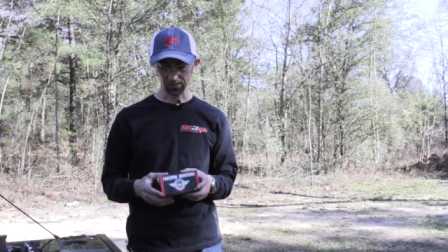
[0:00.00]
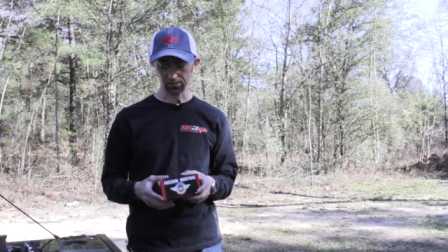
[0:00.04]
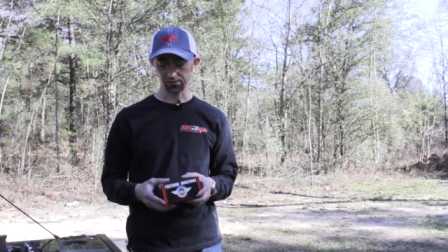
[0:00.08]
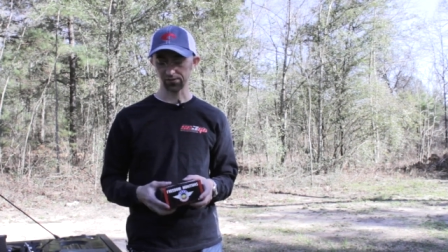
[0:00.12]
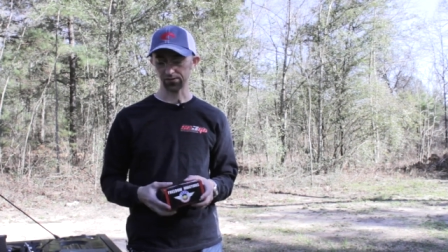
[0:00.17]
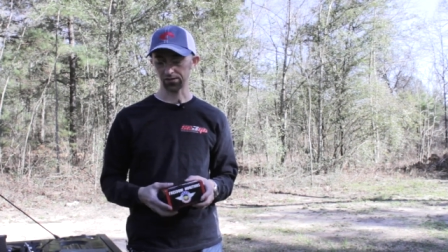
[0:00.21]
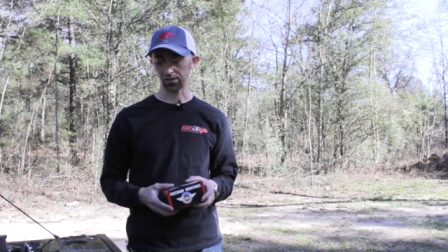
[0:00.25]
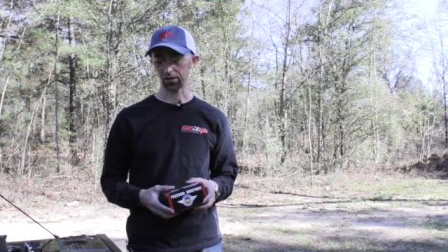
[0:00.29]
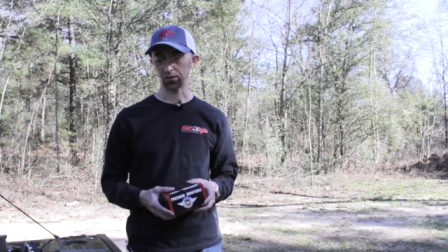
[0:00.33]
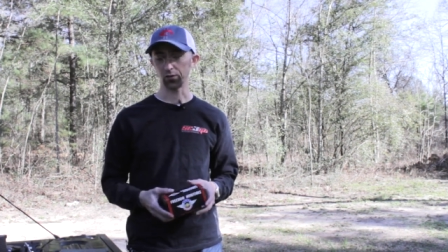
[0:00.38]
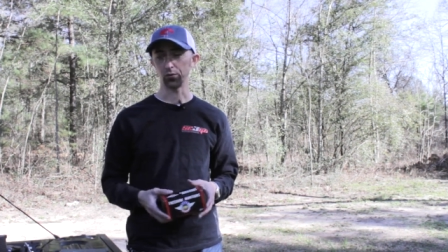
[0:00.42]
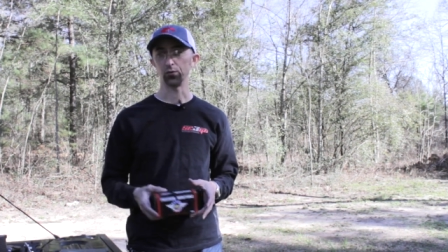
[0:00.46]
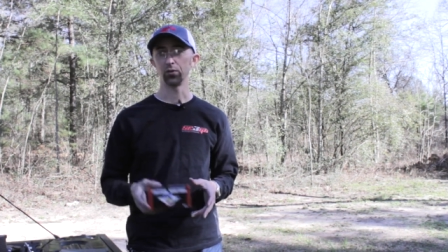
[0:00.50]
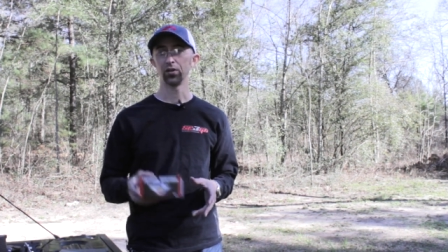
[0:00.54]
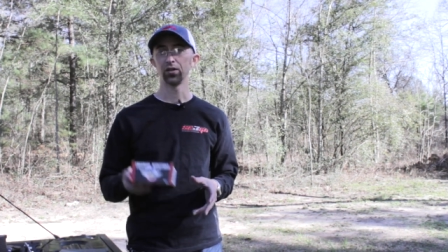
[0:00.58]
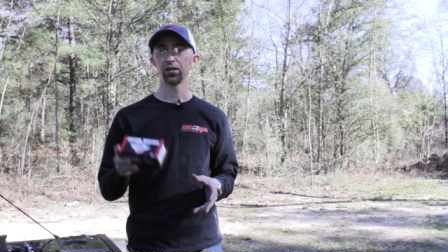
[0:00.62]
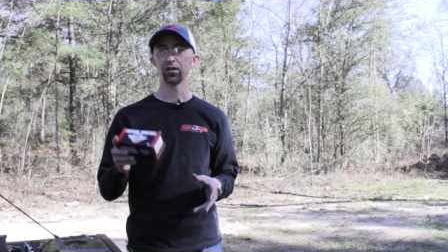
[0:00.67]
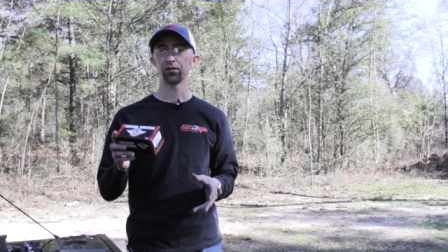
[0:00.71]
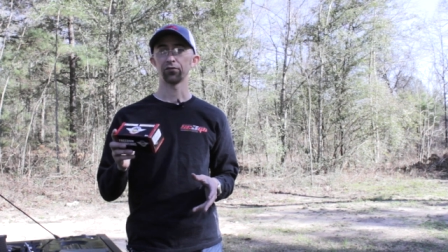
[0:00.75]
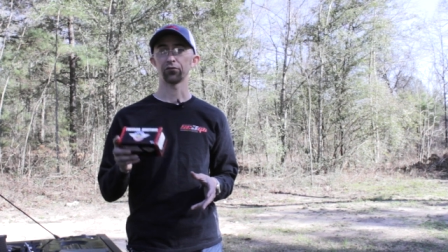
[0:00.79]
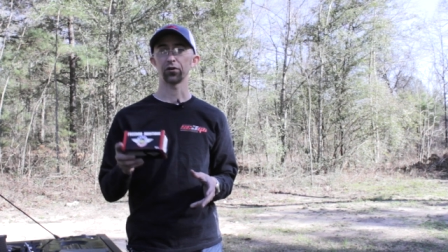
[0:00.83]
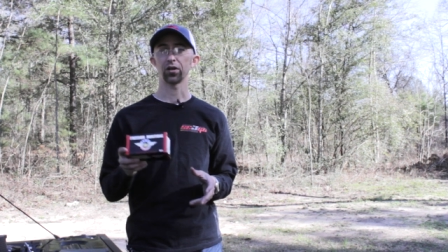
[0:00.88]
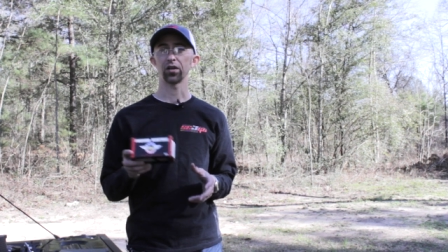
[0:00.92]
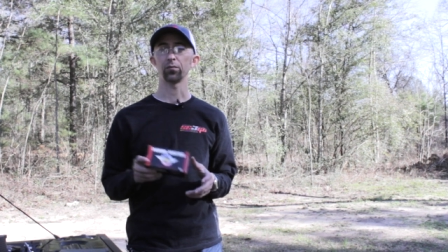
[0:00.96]
So
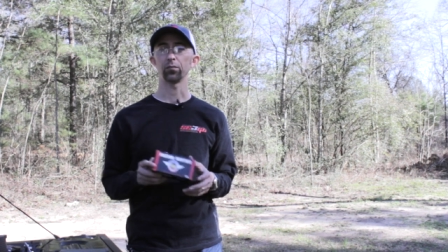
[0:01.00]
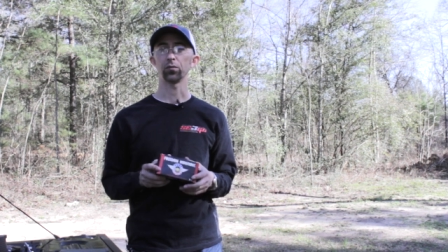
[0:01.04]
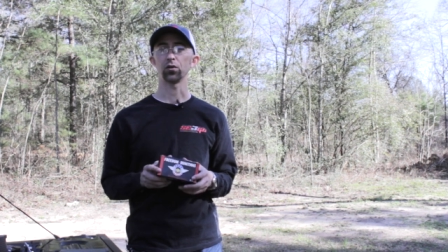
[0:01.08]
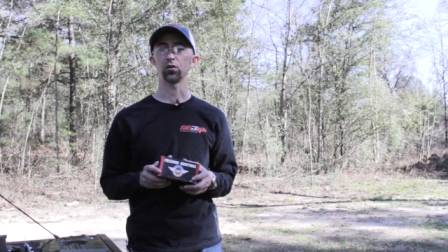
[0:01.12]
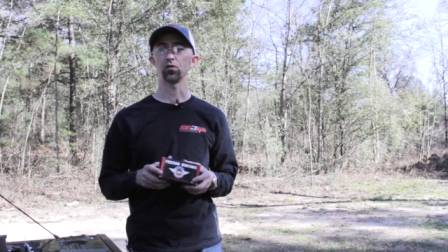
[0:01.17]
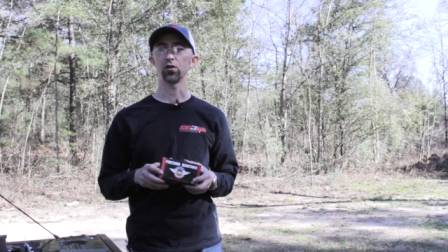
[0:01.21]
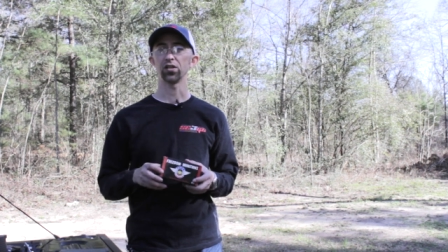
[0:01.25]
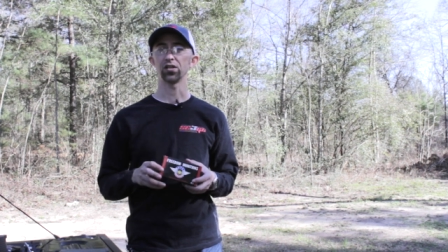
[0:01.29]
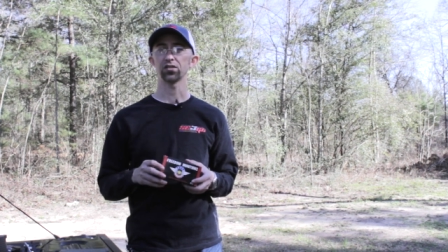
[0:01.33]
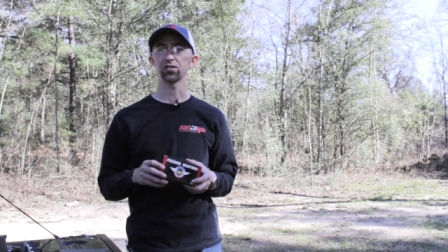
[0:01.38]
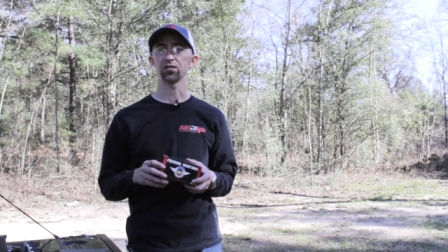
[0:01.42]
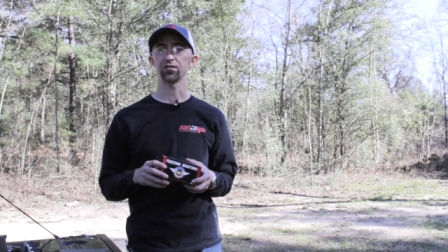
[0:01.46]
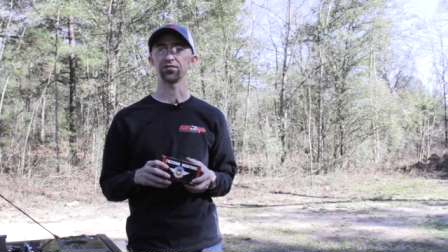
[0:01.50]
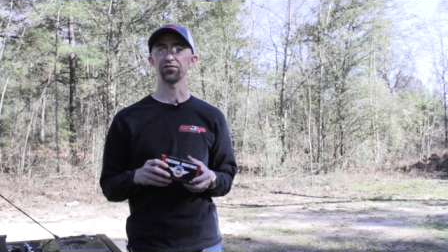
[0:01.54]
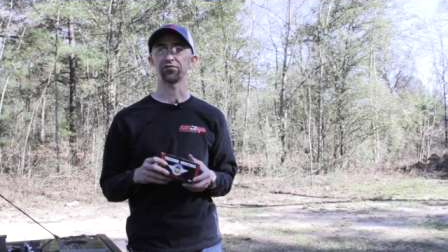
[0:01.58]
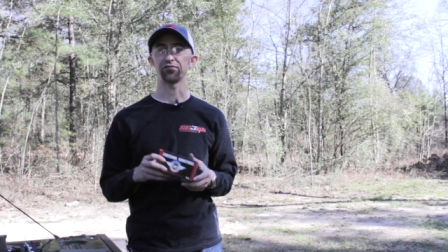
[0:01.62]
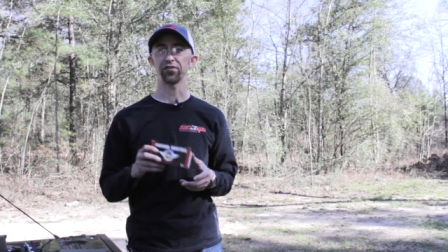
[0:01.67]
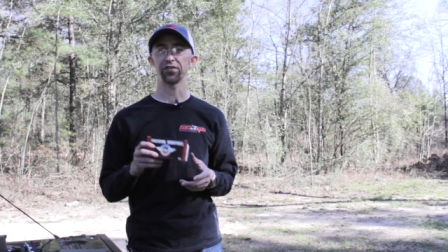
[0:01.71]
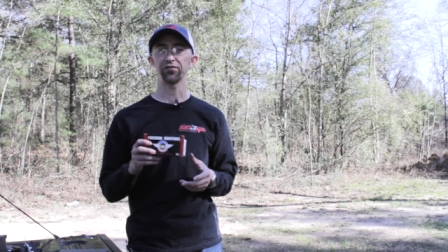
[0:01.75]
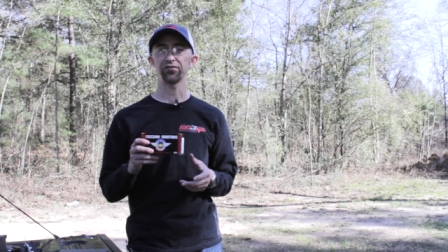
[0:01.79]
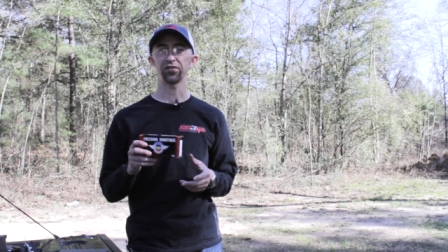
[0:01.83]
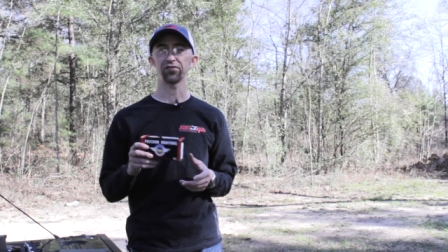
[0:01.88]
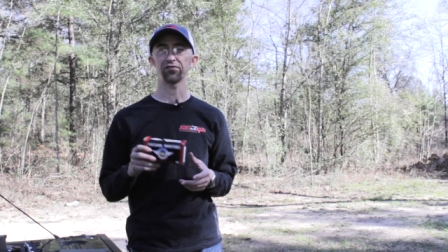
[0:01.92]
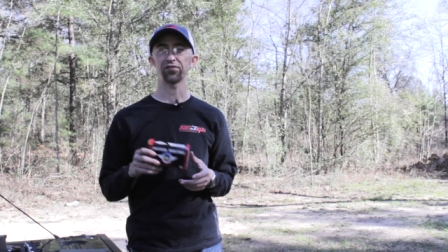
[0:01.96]
Freedom Munitions
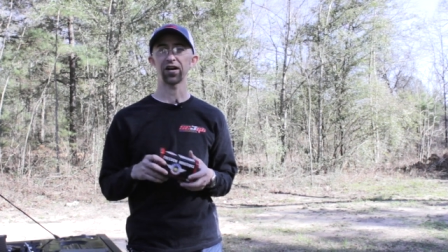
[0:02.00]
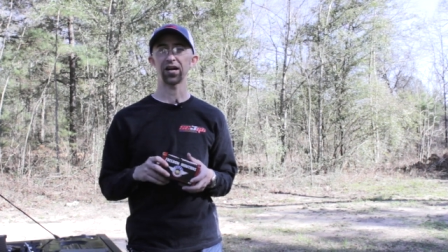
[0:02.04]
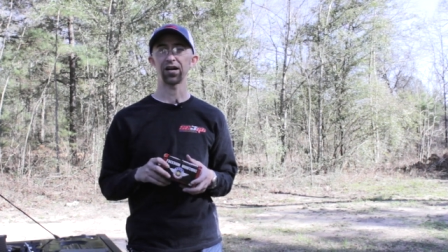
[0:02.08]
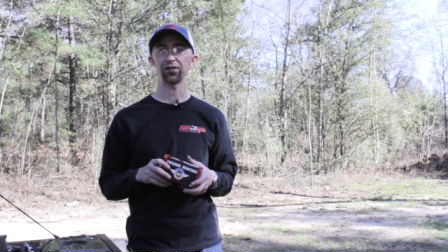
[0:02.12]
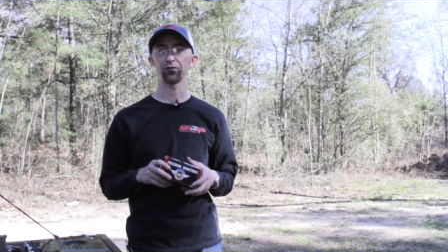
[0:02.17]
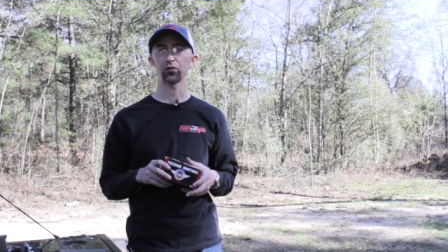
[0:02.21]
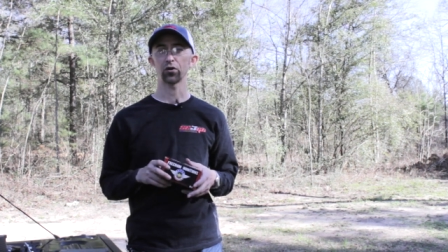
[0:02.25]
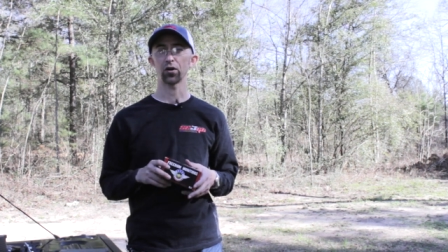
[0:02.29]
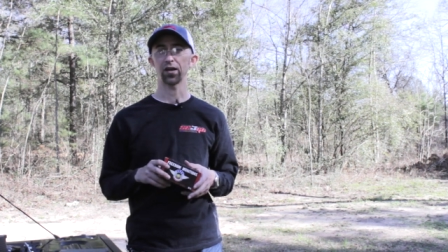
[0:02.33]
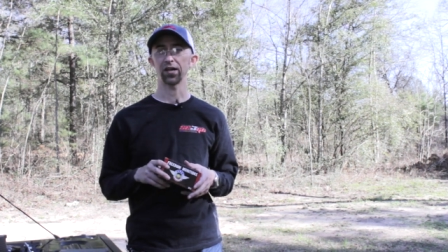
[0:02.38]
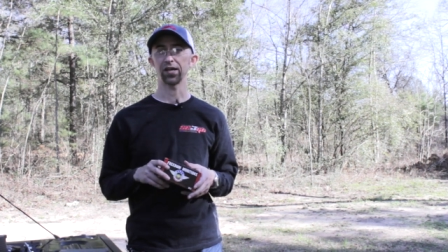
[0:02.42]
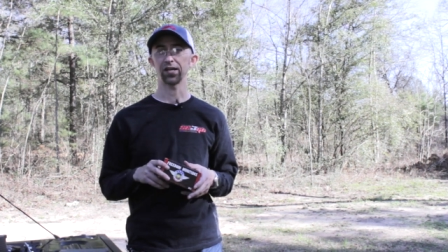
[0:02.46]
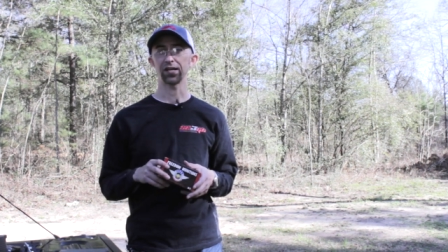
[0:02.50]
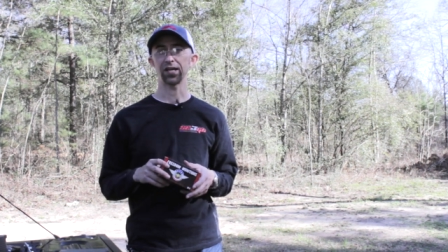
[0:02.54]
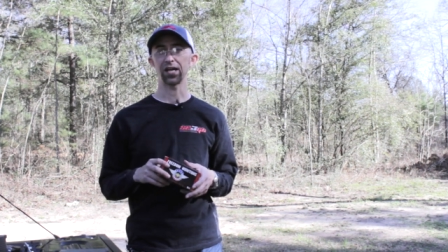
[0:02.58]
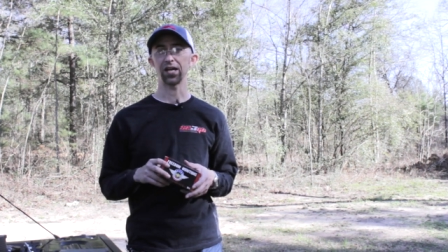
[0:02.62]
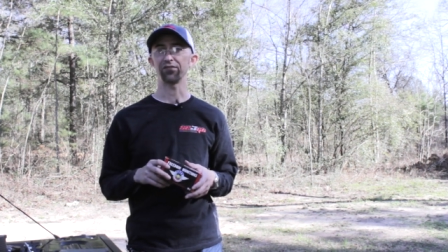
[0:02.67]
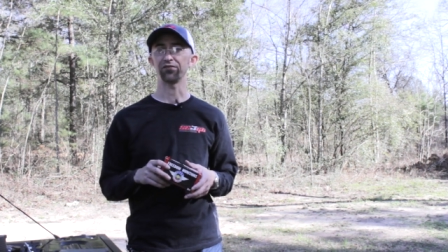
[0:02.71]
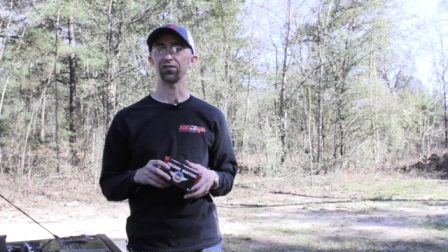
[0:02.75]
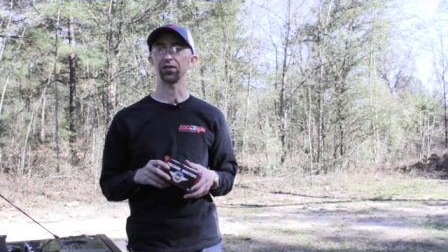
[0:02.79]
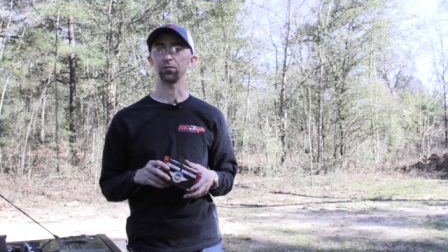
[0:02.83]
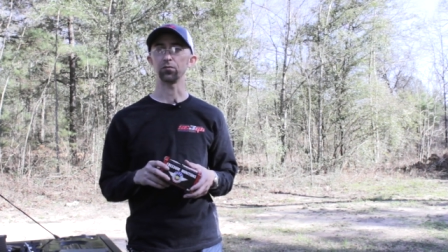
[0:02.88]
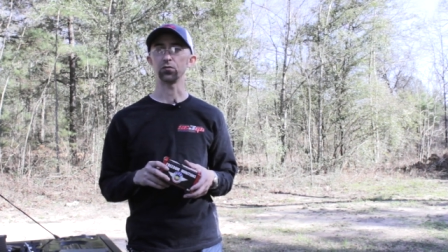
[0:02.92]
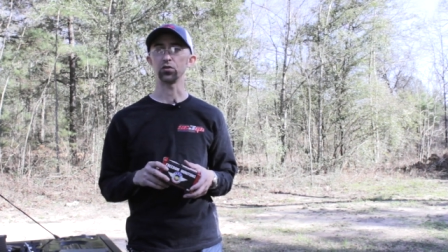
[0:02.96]
55 grain
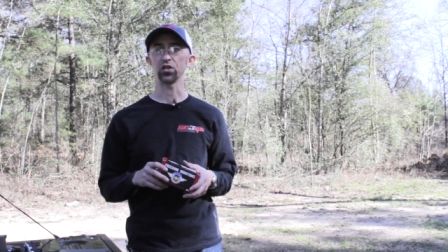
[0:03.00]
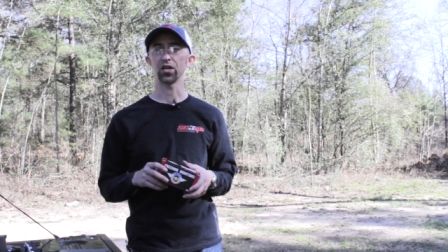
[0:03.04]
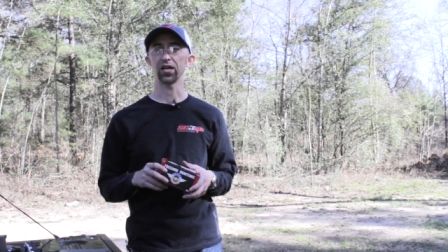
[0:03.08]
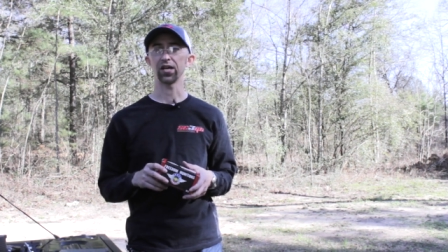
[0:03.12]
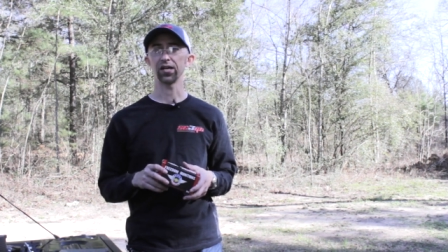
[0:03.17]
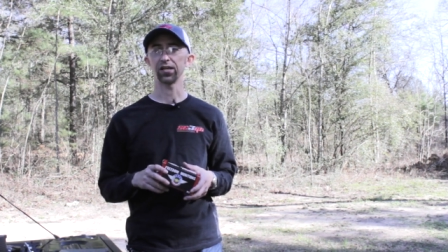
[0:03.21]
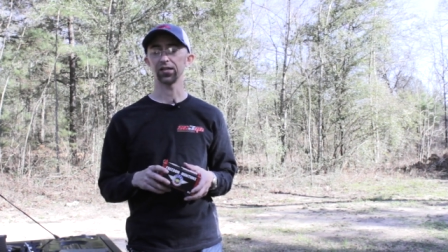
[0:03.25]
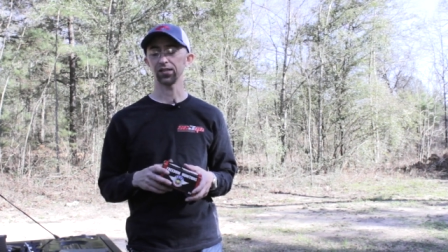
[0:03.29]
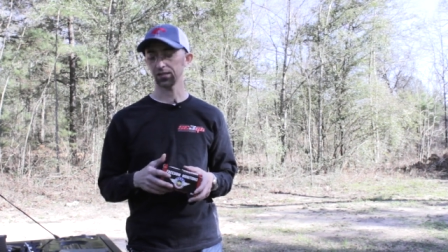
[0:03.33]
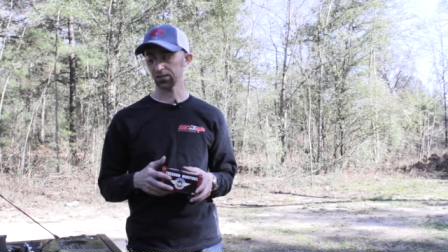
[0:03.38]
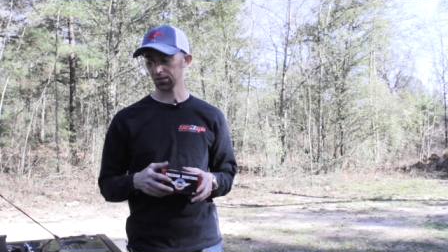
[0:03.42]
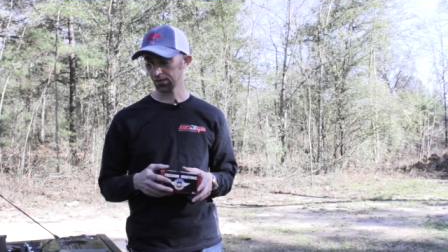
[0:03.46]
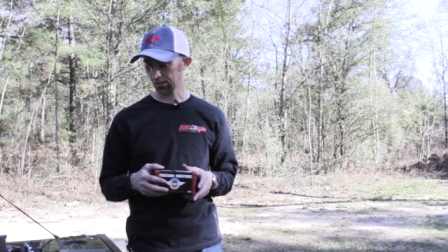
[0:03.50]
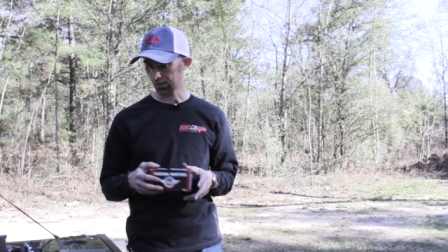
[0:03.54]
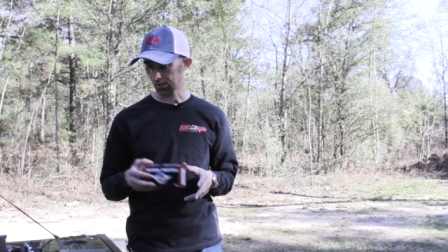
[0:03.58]
FMJ